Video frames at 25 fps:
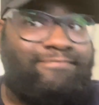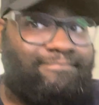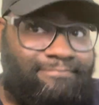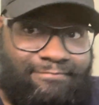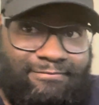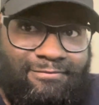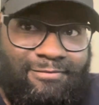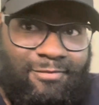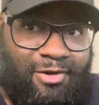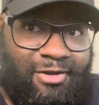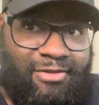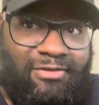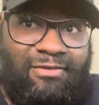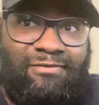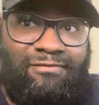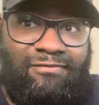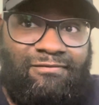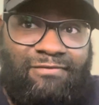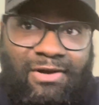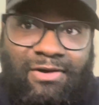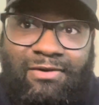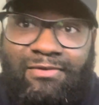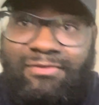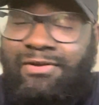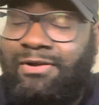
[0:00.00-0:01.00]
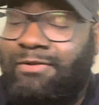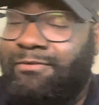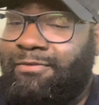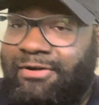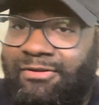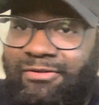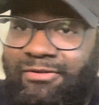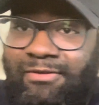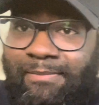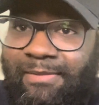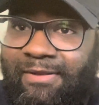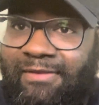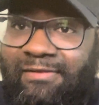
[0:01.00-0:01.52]
Wasn't false. It
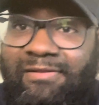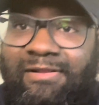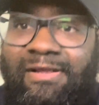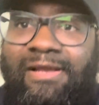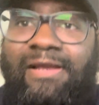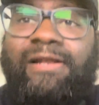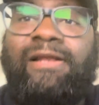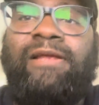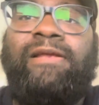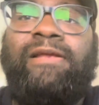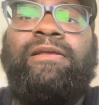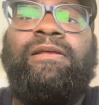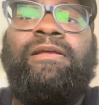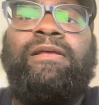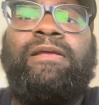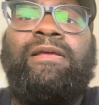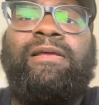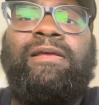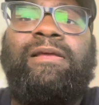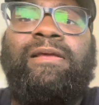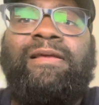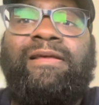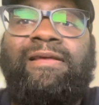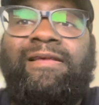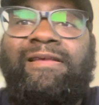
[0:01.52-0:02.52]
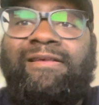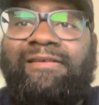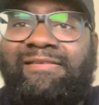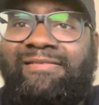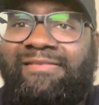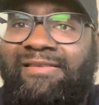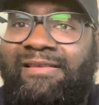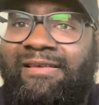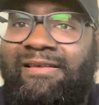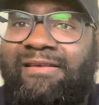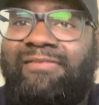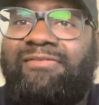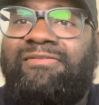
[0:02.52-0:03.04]
wasn't misleading. He
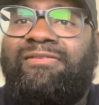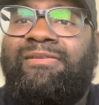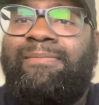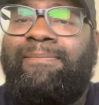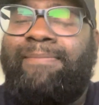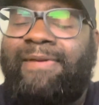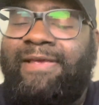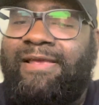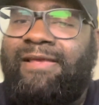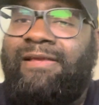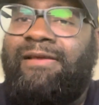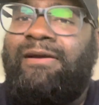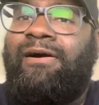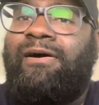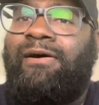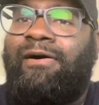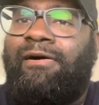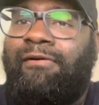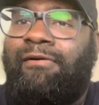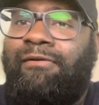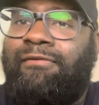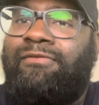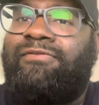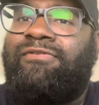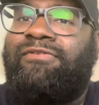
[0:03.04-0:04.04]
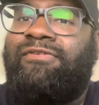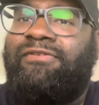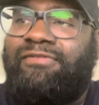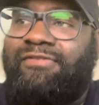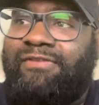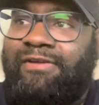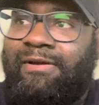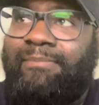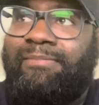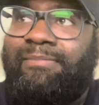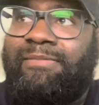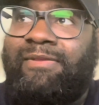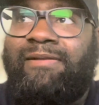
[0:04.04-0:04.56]
seems to be on to
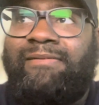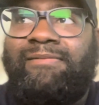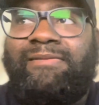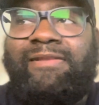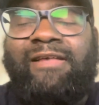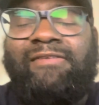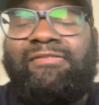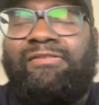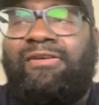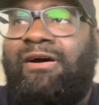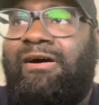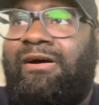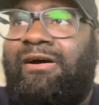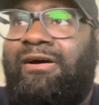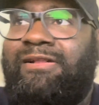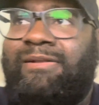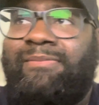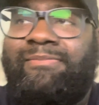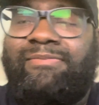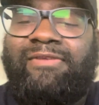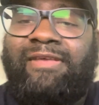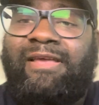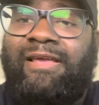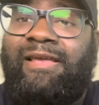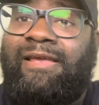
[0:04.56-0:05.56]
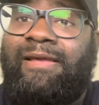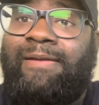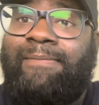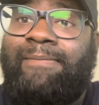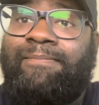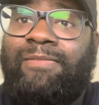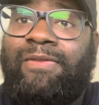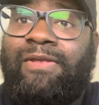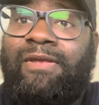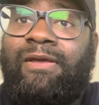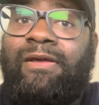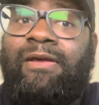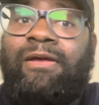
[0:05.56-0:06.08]
something. That's all I'm saying.
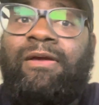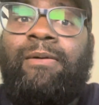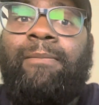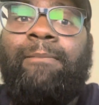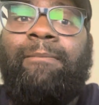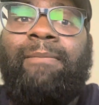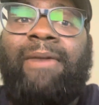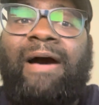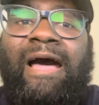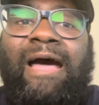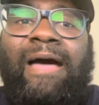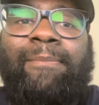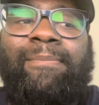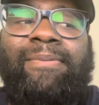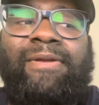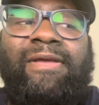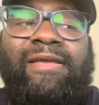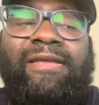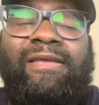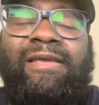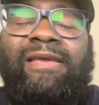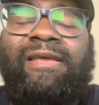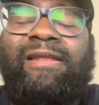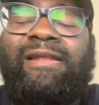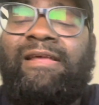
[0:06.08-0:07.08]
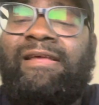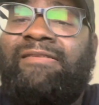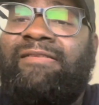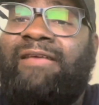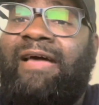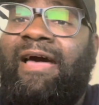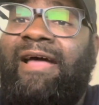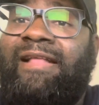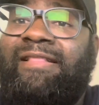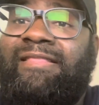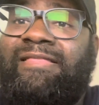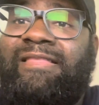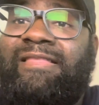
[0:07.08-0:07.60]
My opinion is
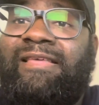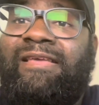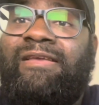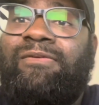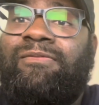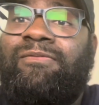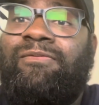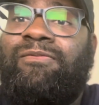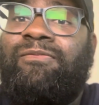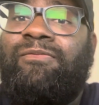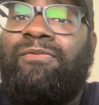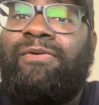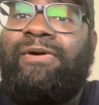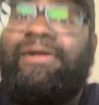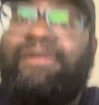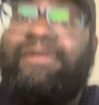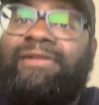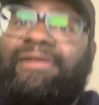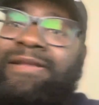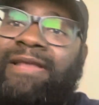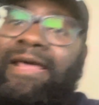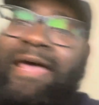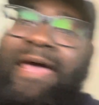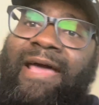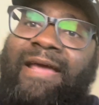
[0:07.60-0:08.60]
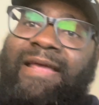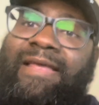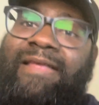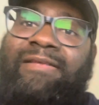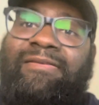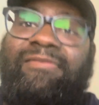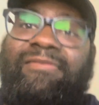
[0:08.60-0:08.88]
I think what Dak is